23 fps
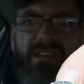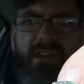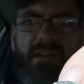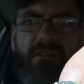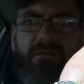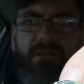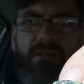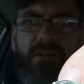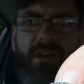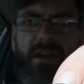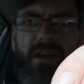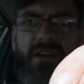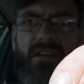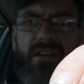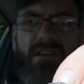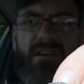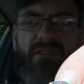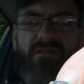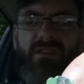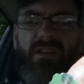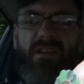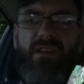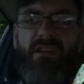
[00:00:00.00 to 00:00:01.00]
stand for yet, I
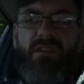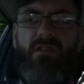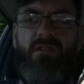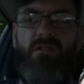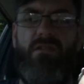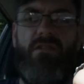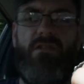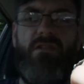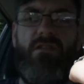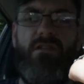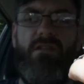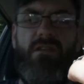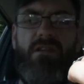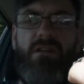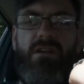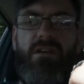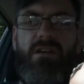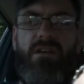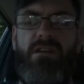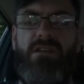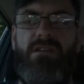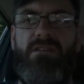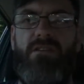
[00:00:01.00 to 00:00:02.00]
haven't had a look.
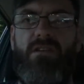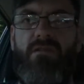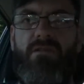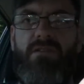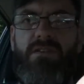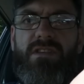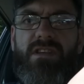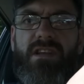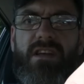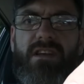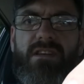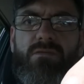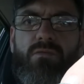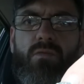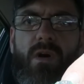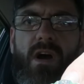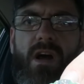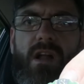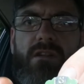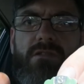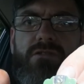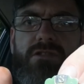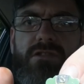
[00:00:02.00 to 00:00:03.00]
It's obviously it's
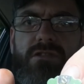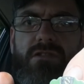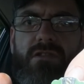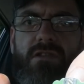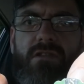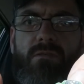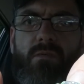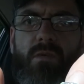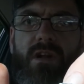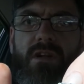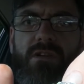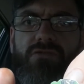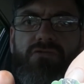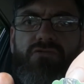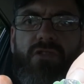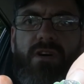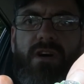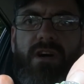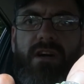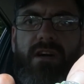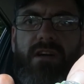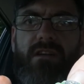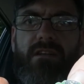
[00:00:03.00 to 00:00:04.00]
Welsh, it's got the Welsh
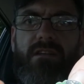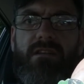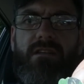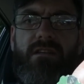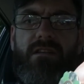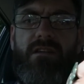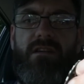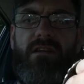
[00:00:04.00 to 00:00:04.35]
dragon.